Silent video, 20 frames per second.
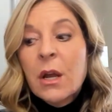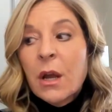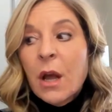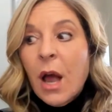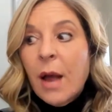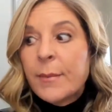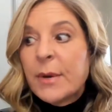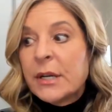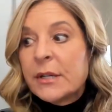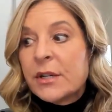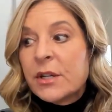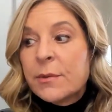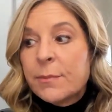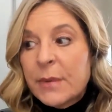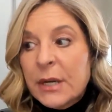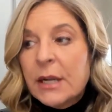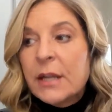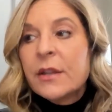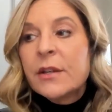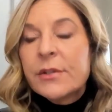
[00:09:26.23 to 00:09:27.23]
to
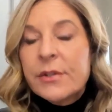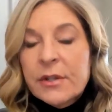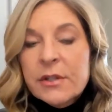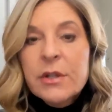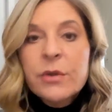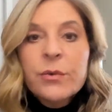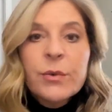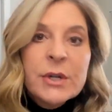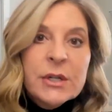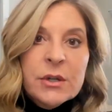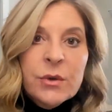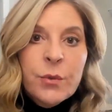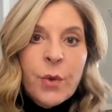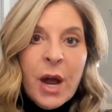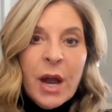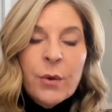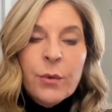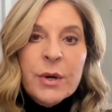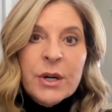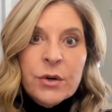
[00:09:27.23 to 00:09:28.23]
me, this is the reason
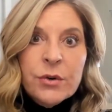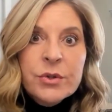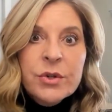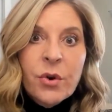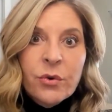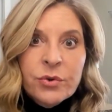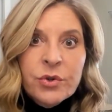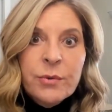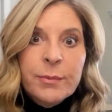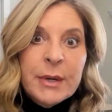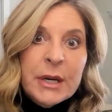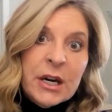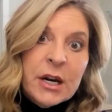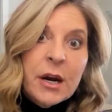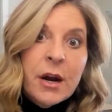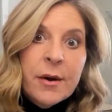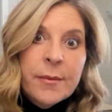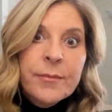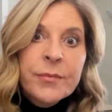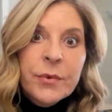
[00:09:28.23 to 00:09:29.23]
why we use social
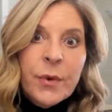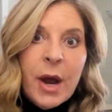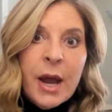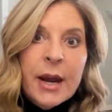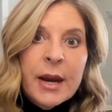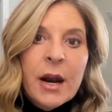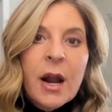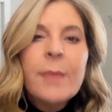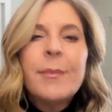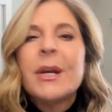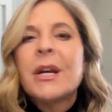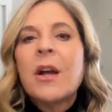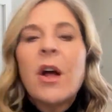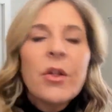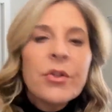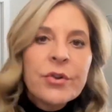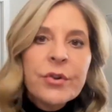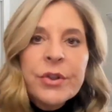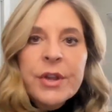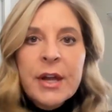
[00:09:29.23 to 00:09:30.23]
media, right?
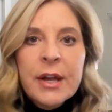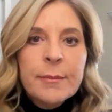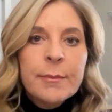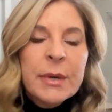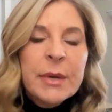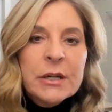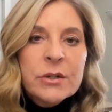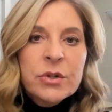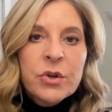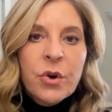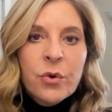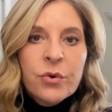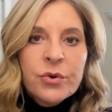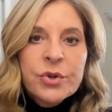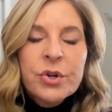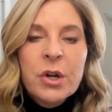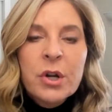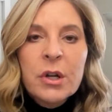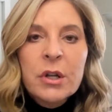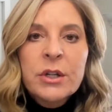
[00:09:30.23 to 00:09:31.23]
Other than being
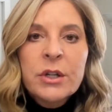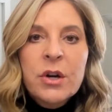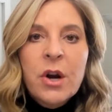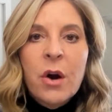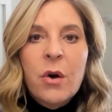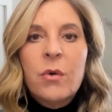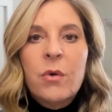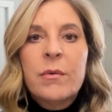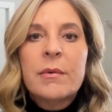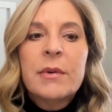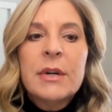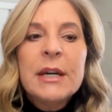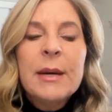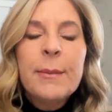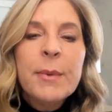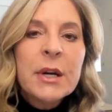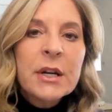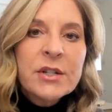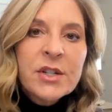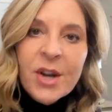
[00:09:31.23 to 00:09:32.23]
social,
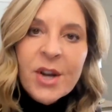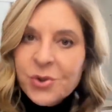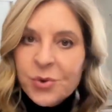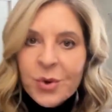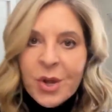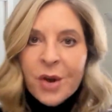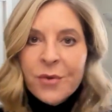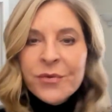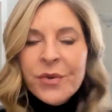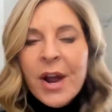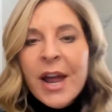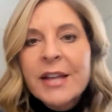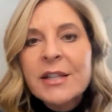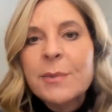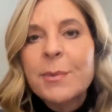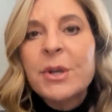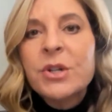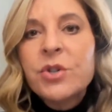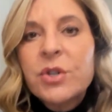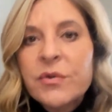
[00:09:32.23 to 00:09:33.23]
keeping in touch with our friends,
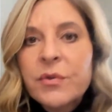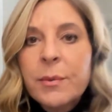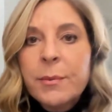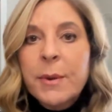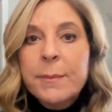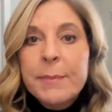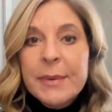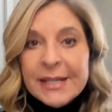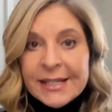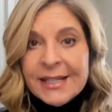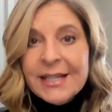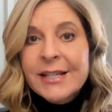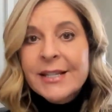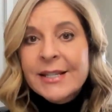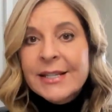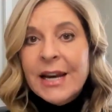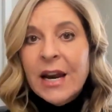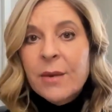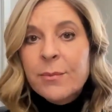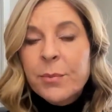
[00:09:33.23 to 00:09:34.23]
but just from a business
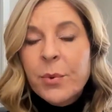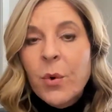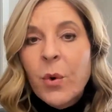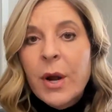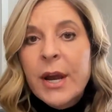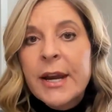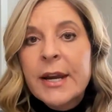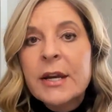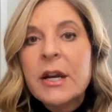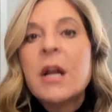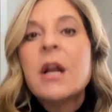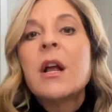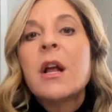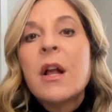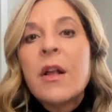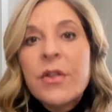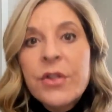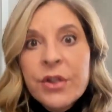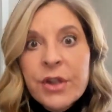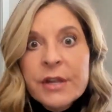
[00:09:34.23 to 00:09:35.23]
standpoint,
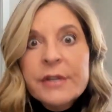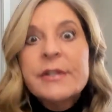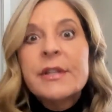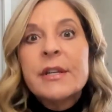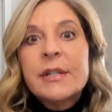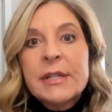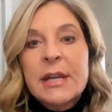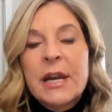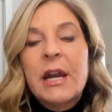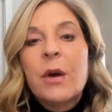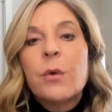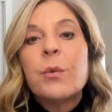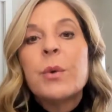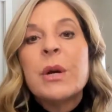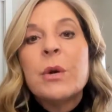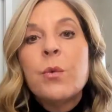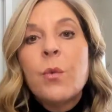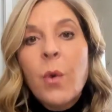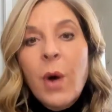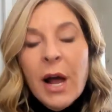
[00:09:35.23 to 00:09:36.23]
this is it.
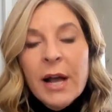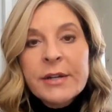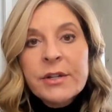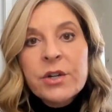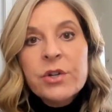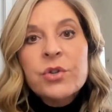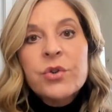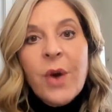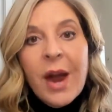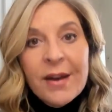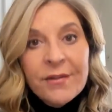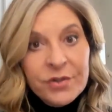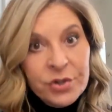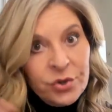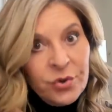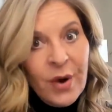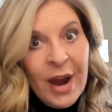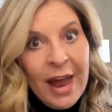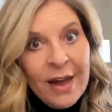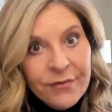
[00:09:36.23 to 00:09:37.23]
We want to drive
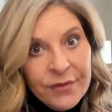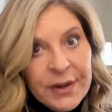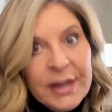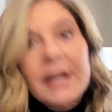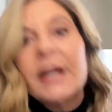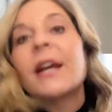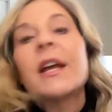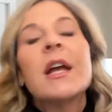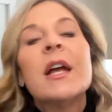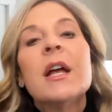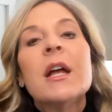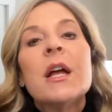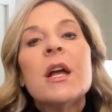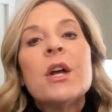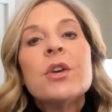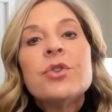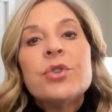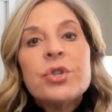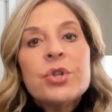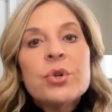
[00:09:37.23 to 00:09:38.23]
traffic
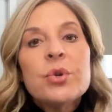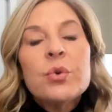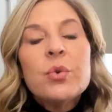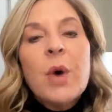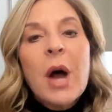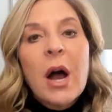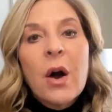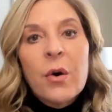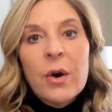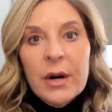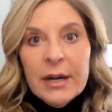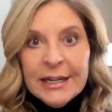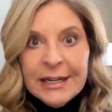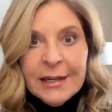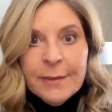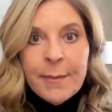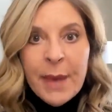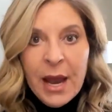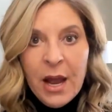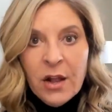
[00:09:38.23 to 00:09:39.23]
to our
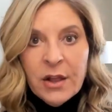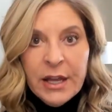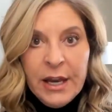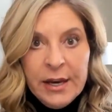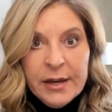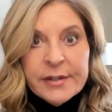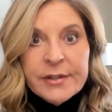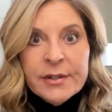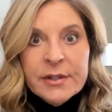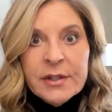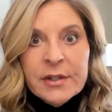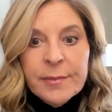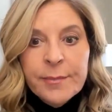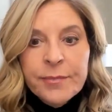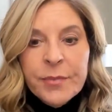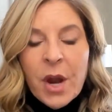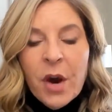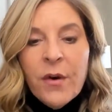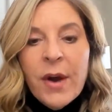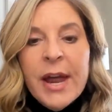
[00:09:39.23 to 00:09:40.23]
email list,
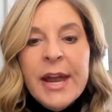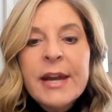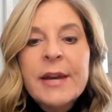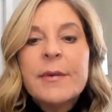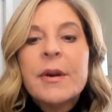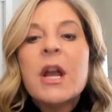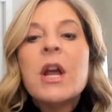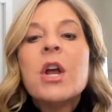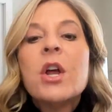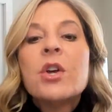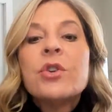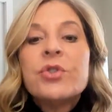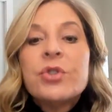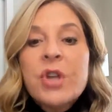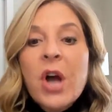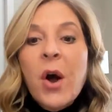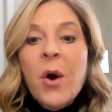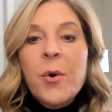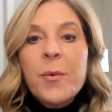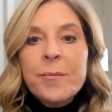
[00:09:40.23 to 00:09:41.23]
all right?
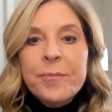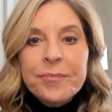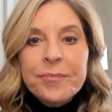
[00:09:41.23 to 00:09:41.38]
So